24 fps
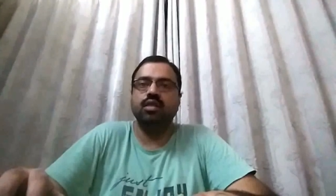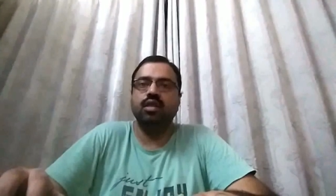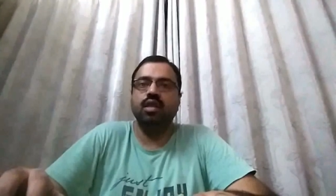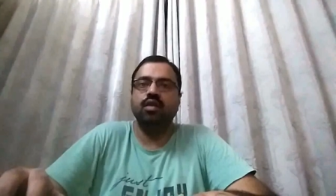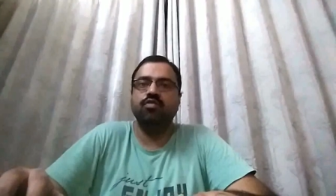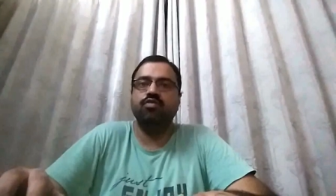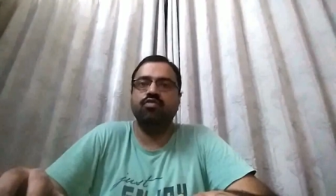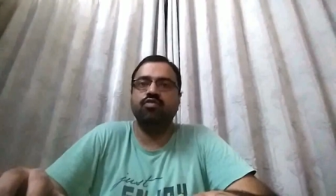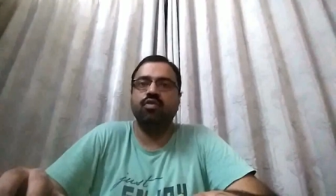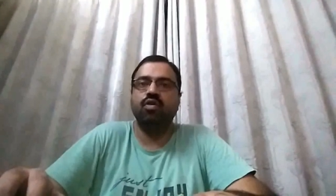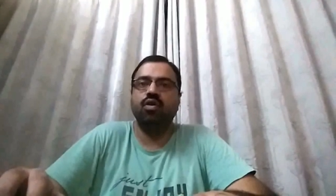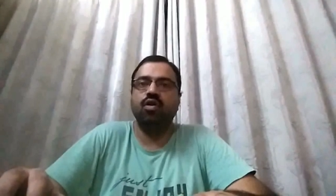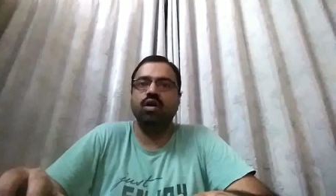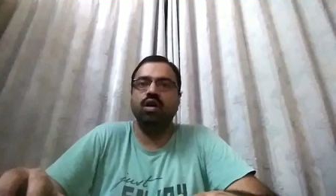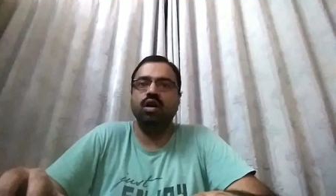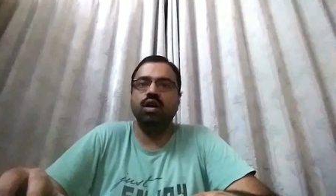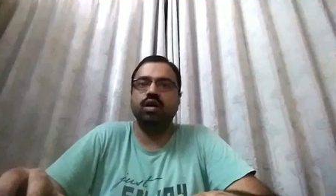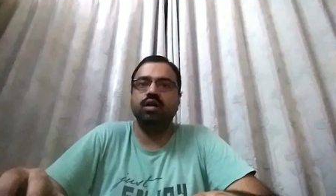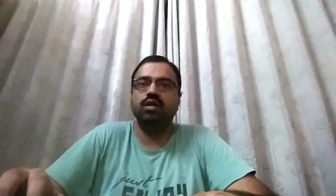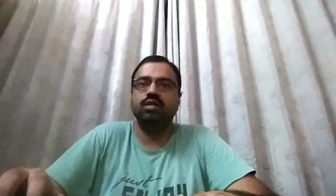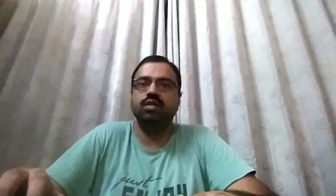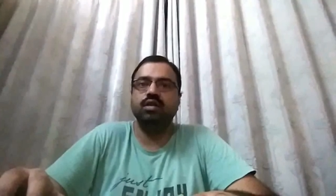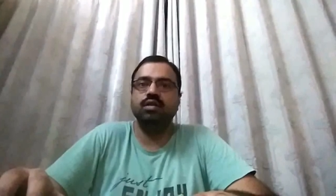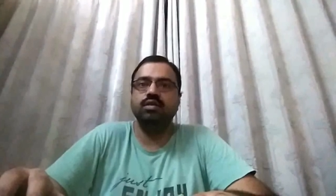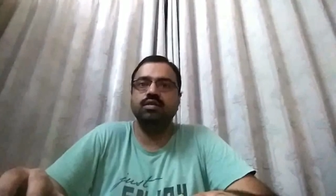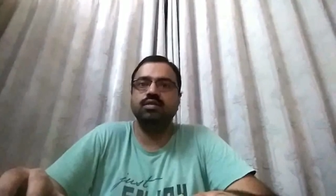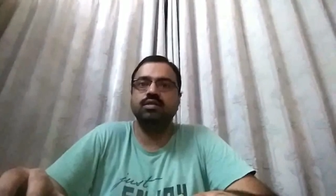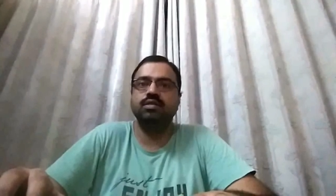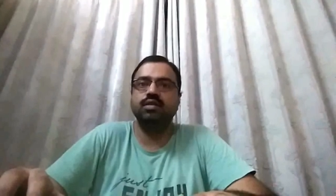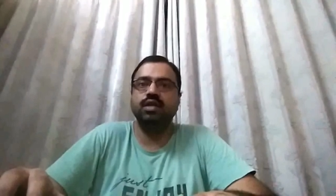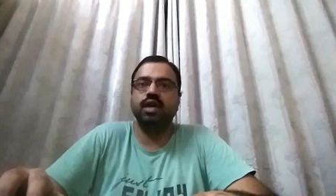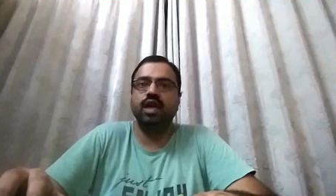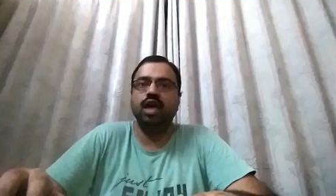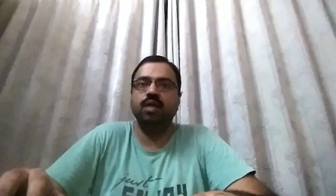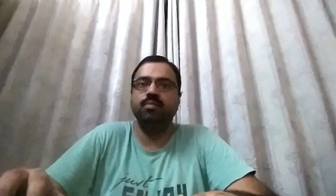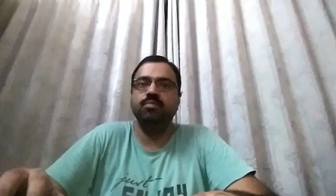They fall at the
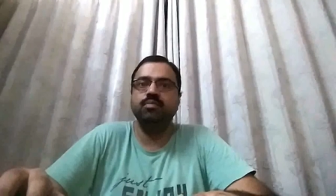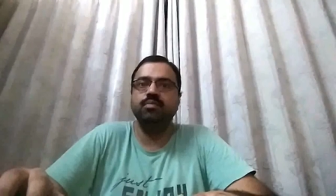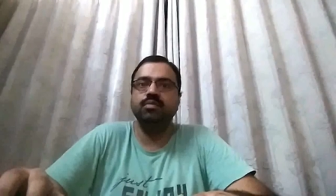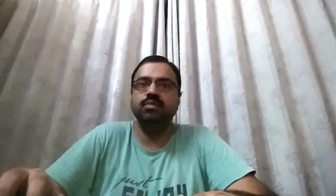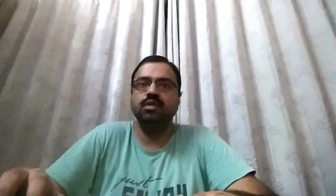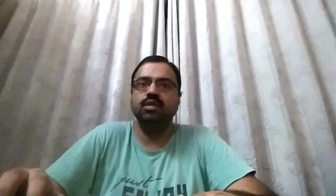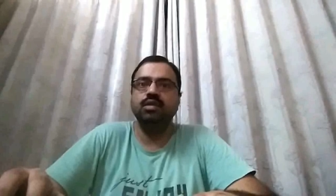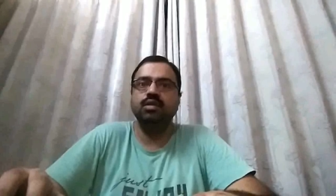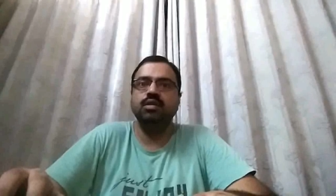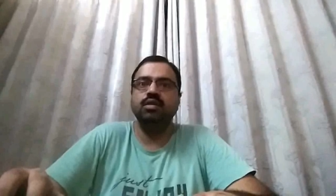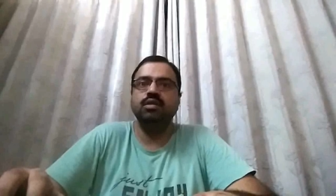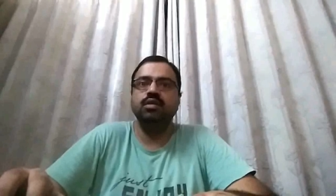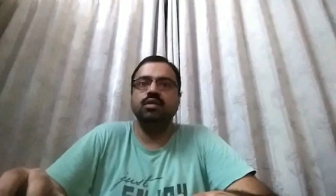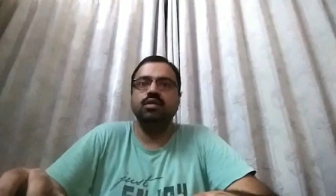same